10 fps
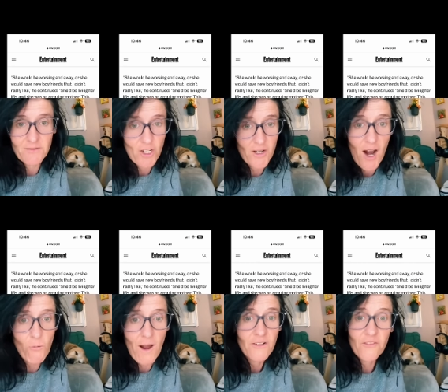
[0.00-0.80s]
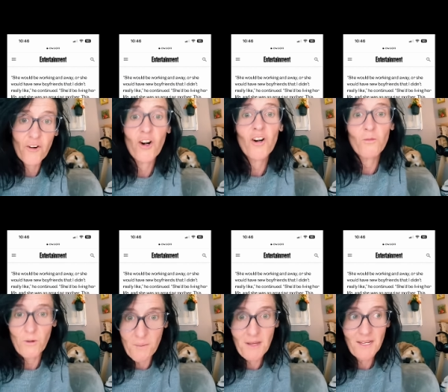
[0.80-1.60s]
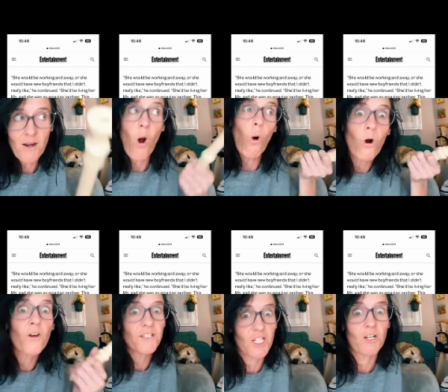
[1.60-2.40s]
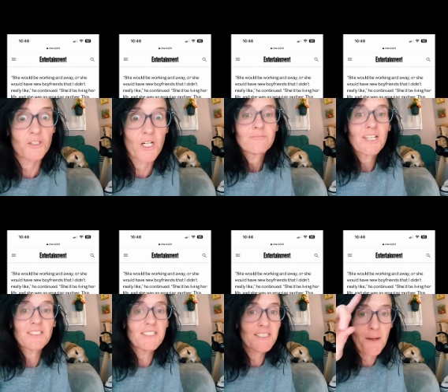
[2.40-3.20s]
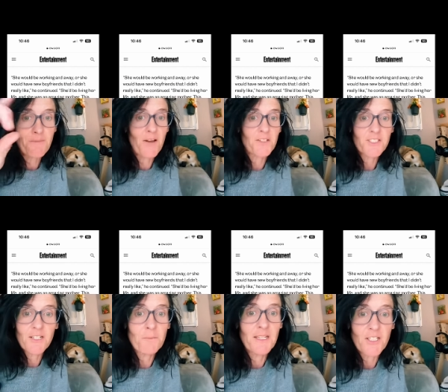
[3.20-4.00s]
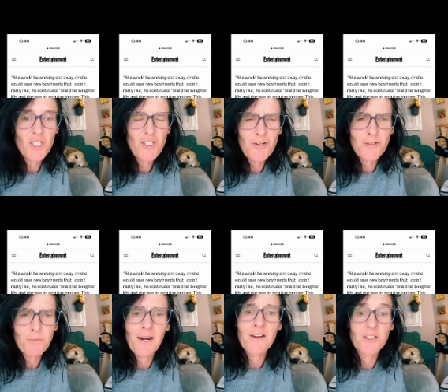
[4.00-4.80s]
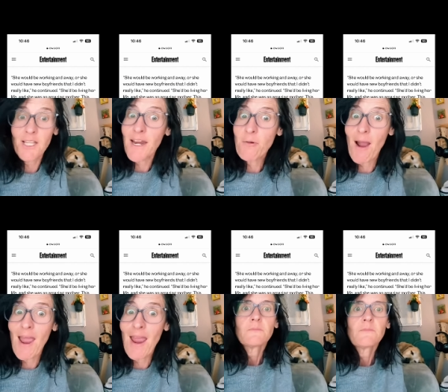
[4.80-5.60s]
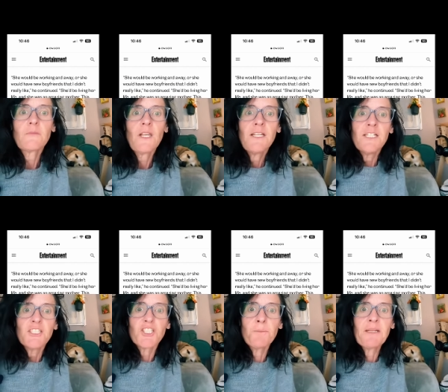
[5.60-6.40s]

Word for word: turn out well for women or the children because these stepfathers end up being huge predators. Anyway, she'd be